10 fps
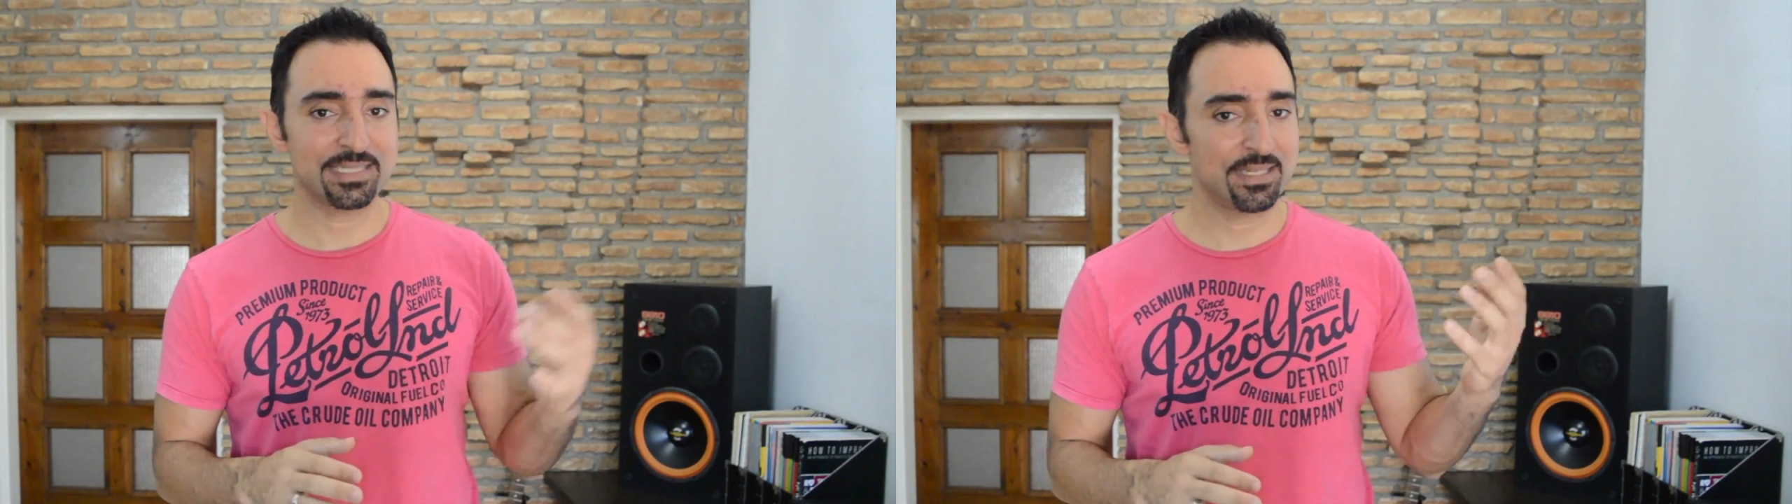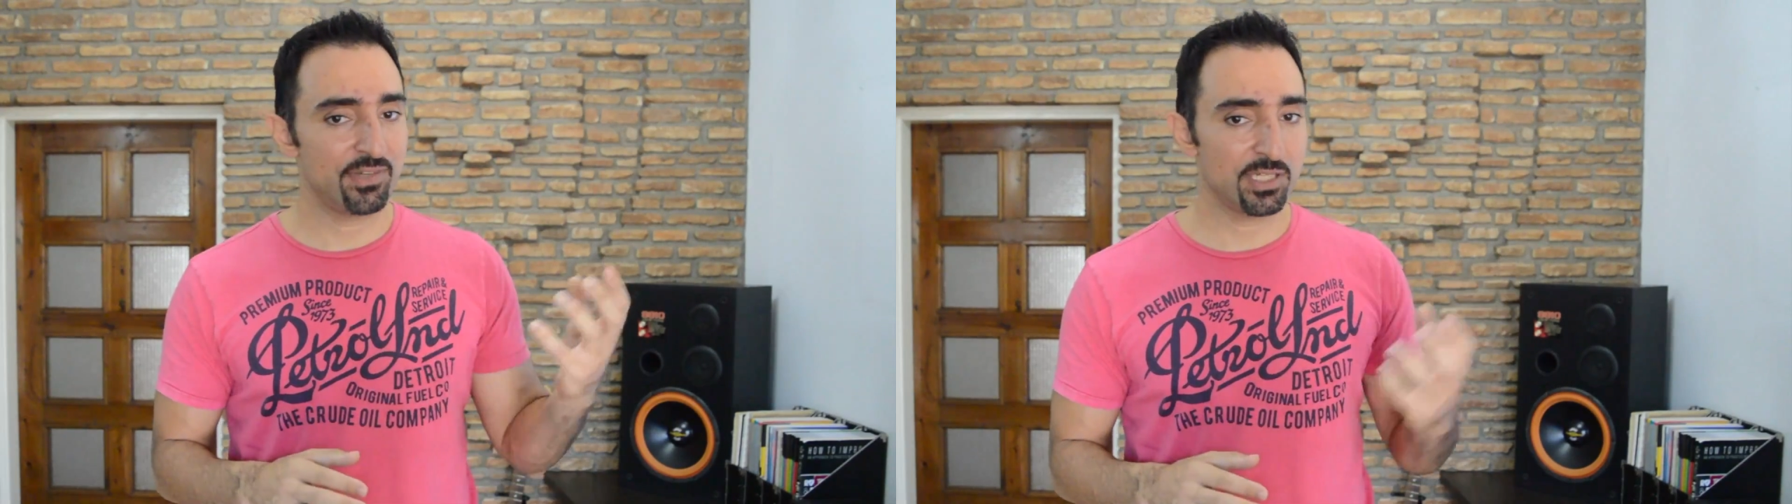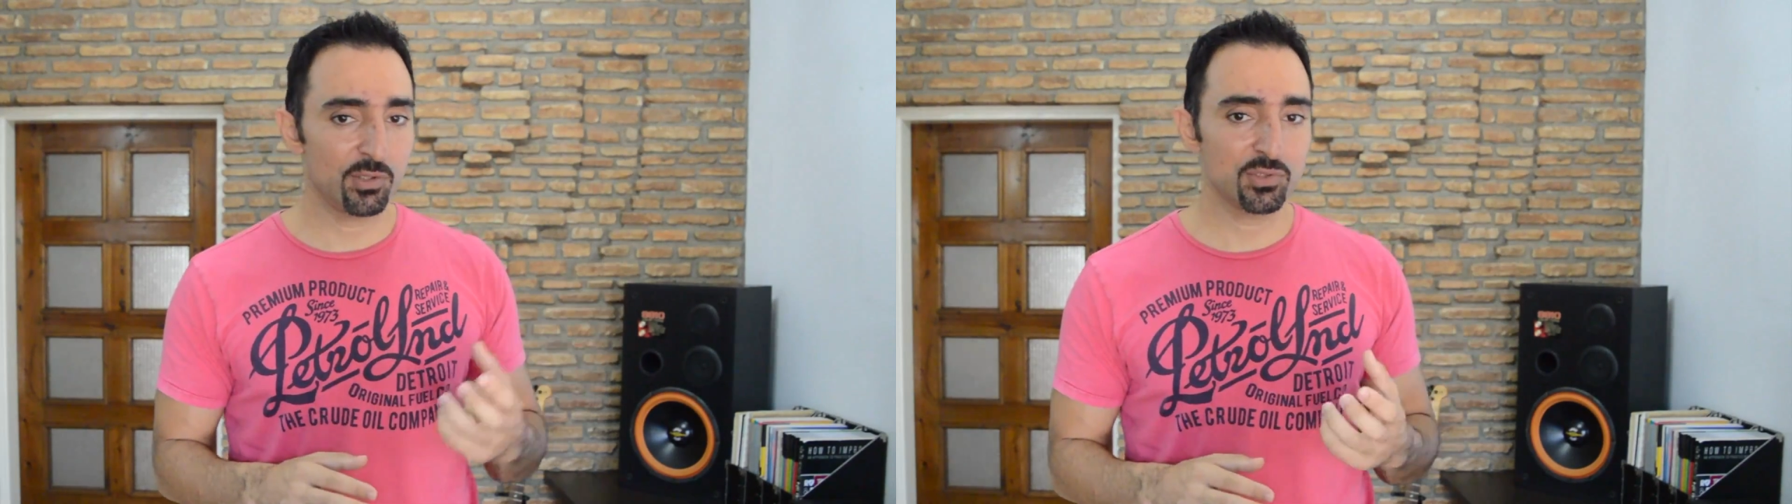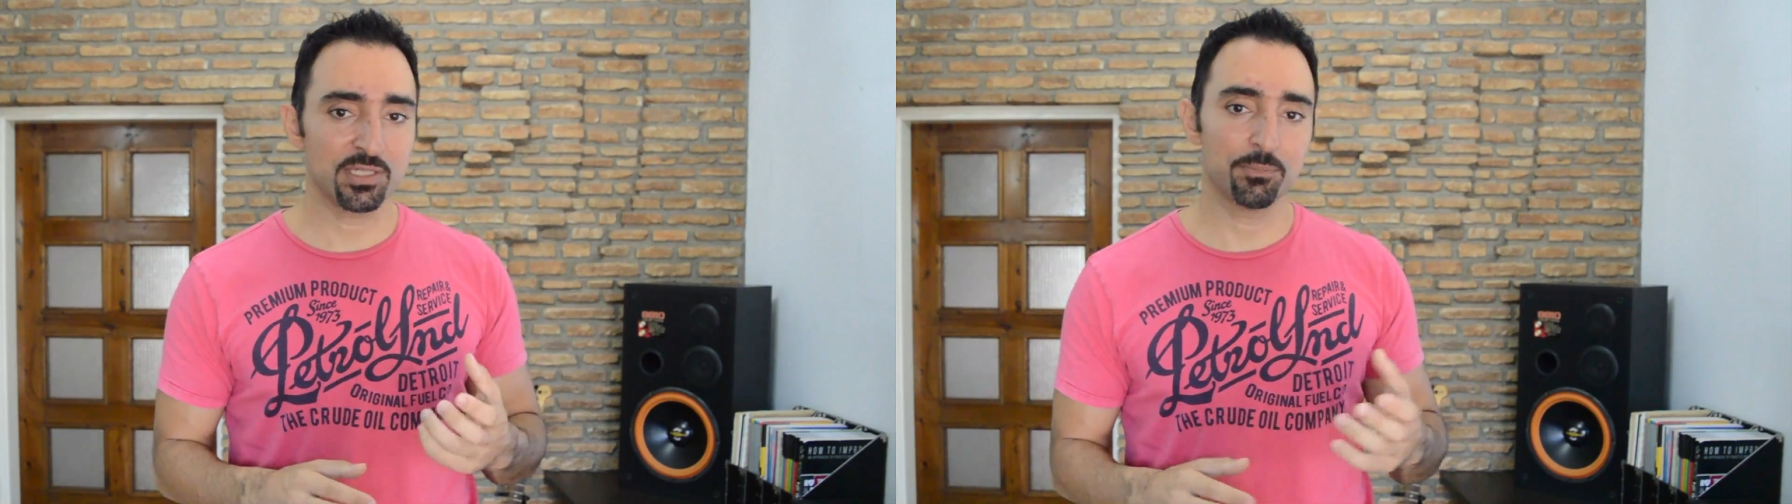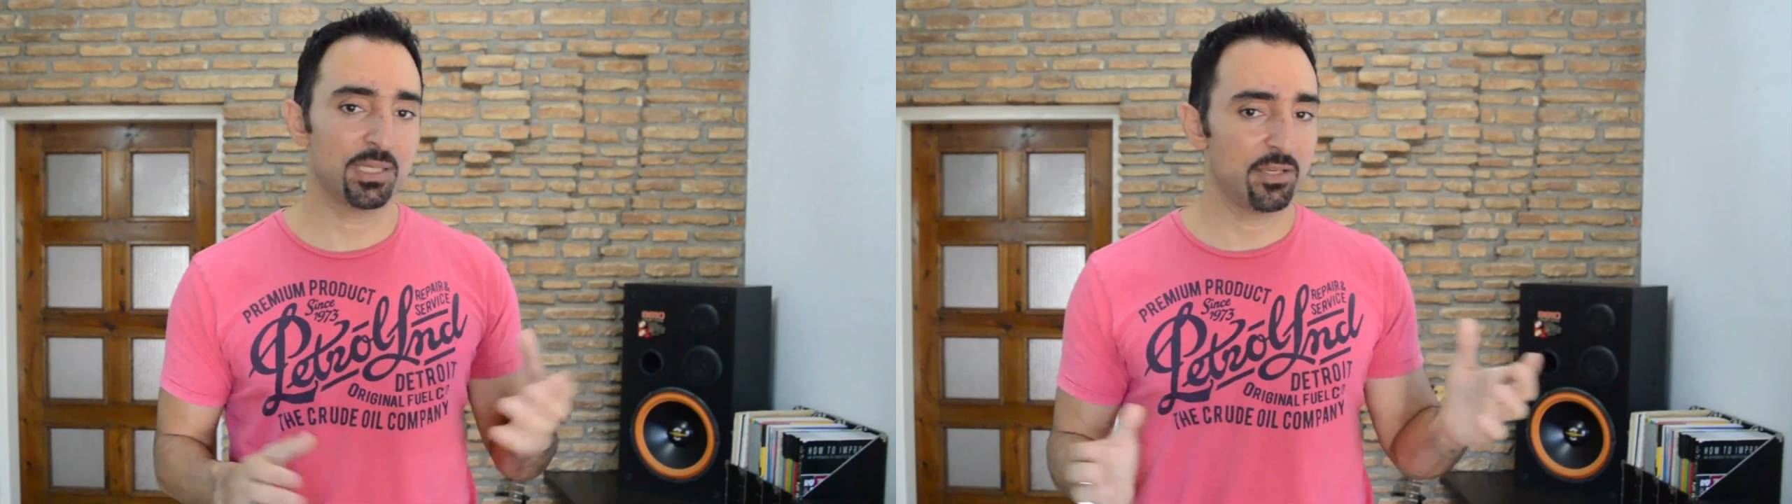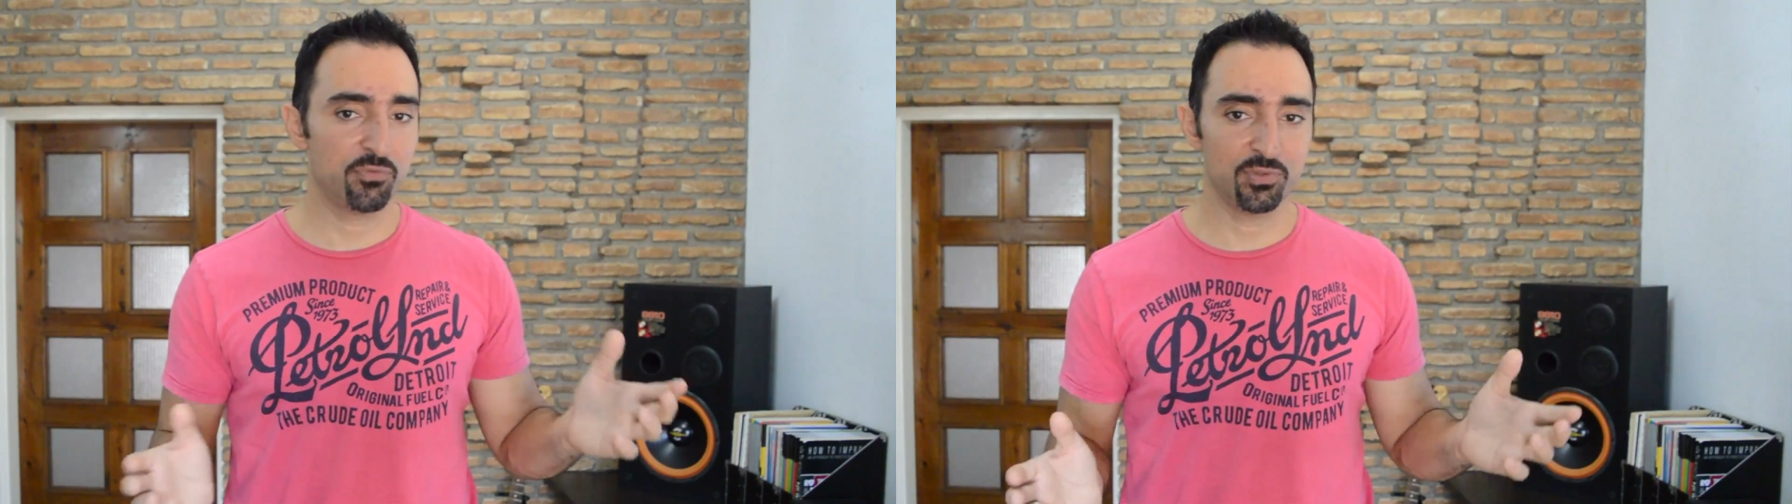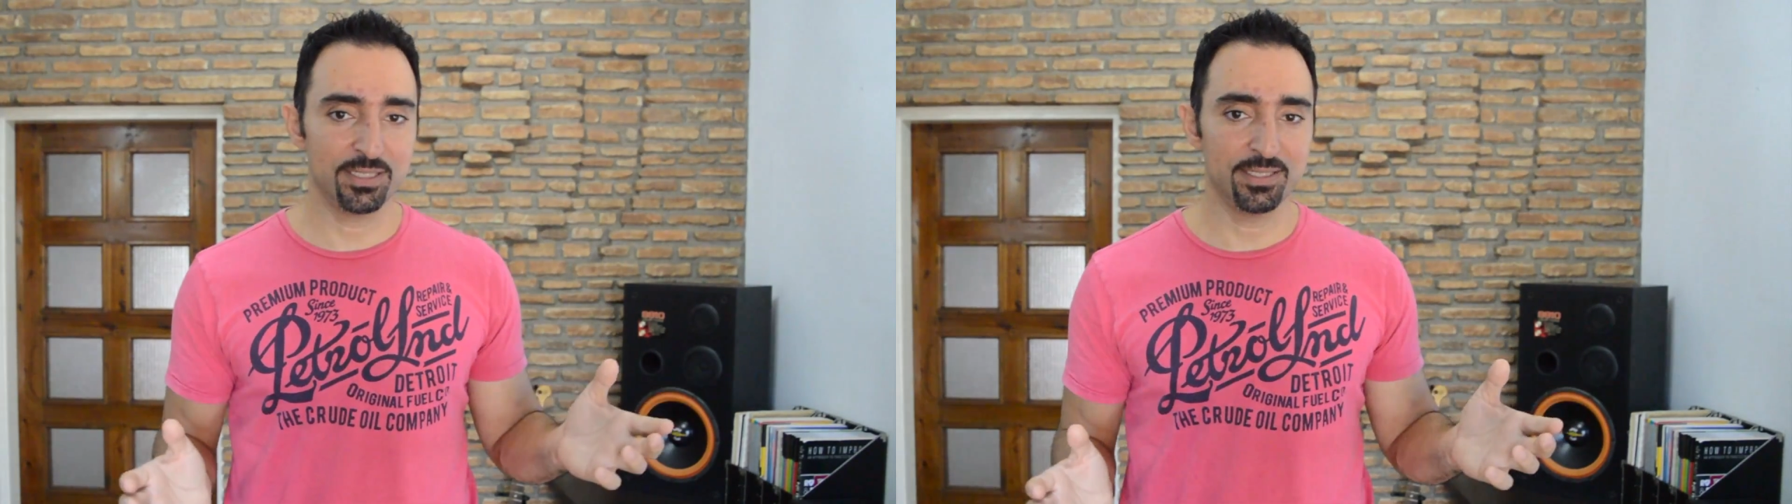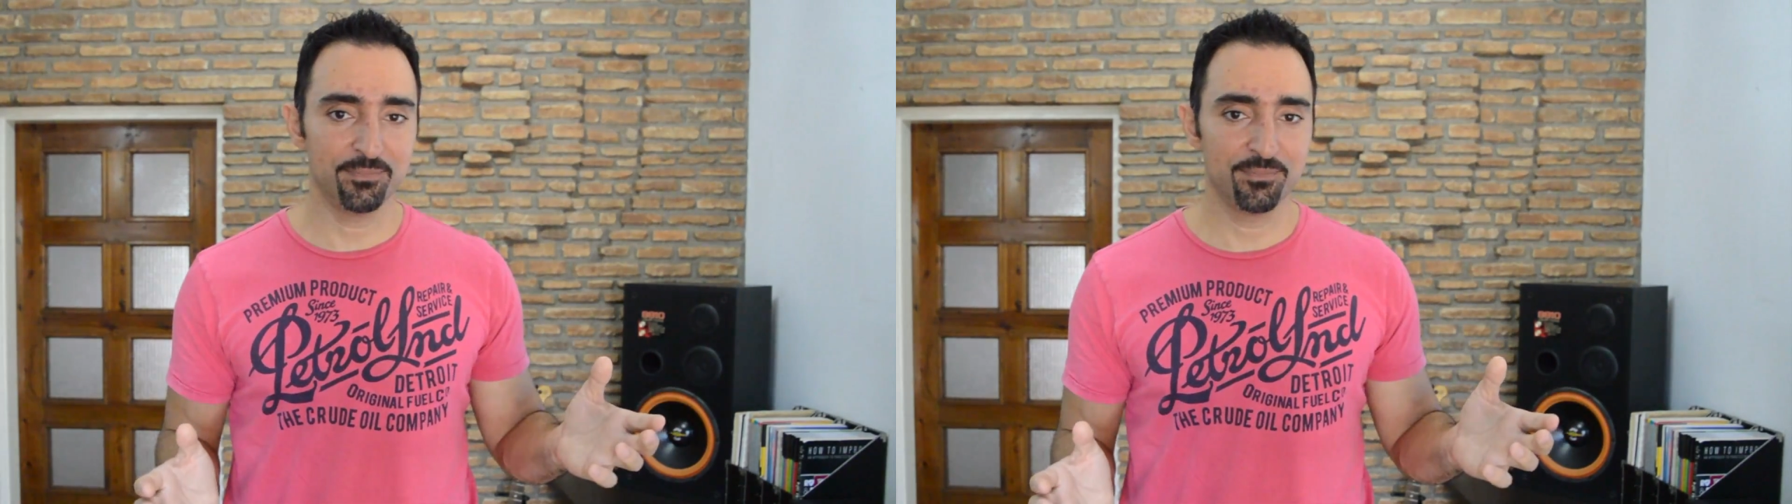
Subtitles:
7 notes and play freely.